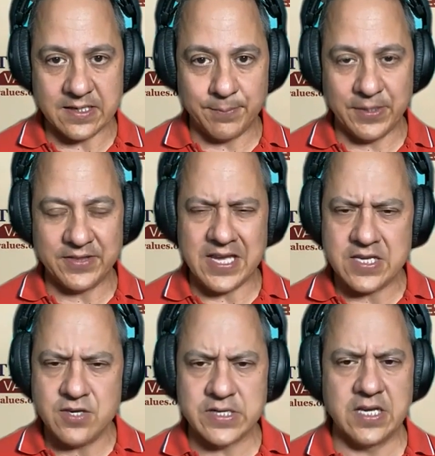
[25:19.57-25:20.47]
But thank
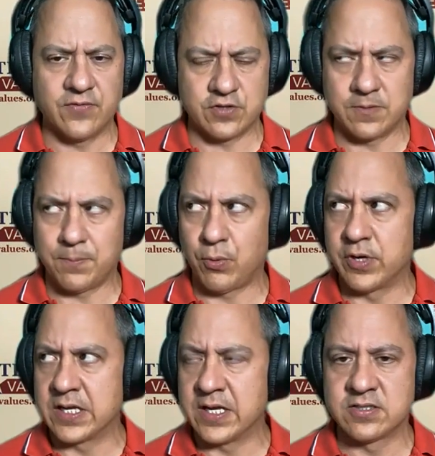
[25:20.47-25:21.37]
you again for
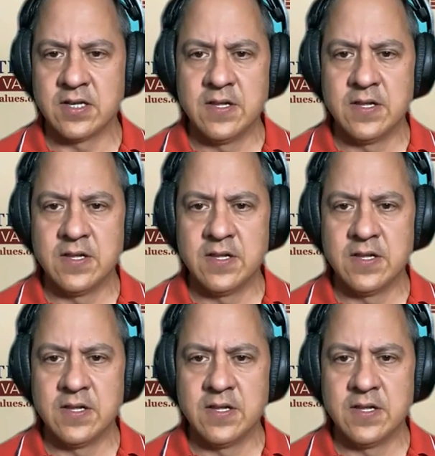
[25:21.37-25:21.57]
supporting us.